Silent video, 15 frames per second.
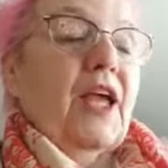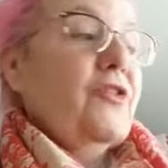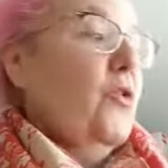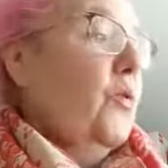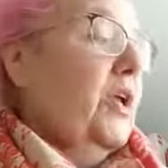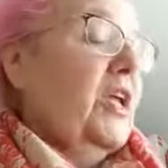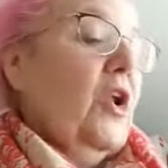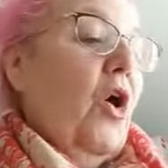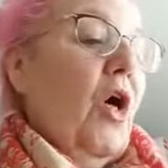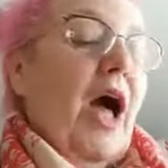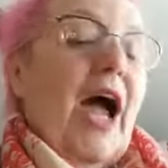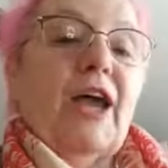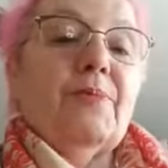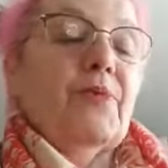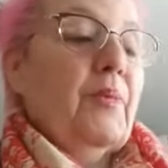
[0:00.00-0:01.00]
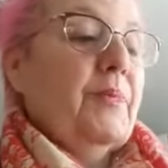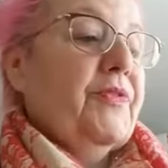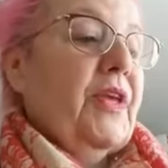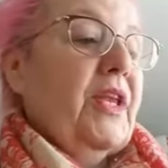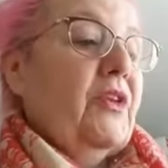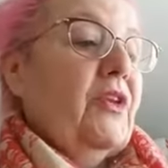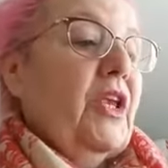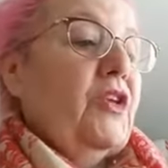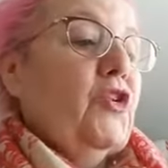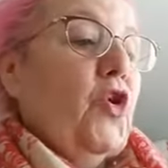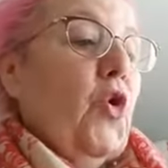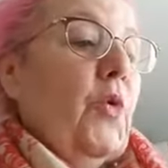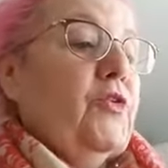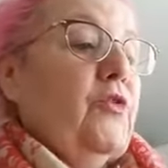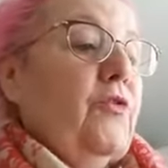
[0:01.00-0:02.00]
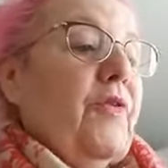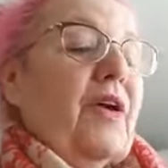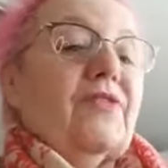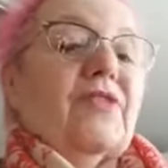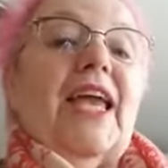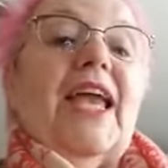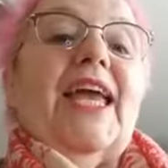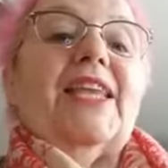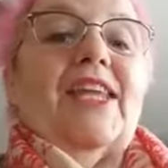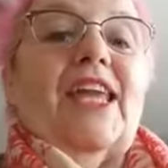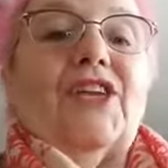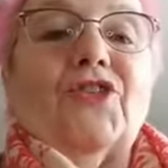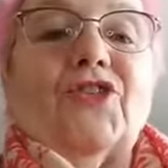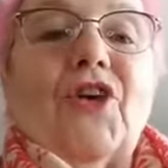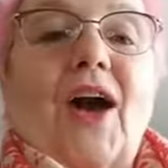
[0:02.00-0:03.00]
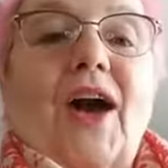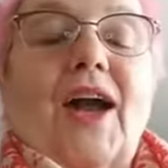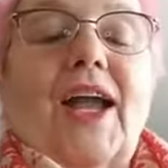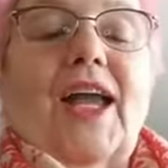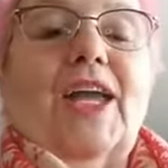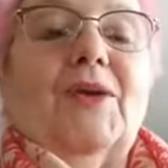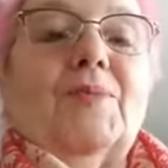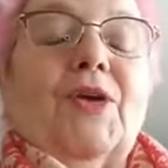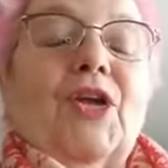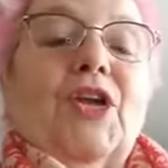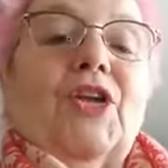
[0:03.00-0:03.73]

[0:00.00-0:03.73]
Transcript: Don't get all hyper upset and you're going too fast. Take your time.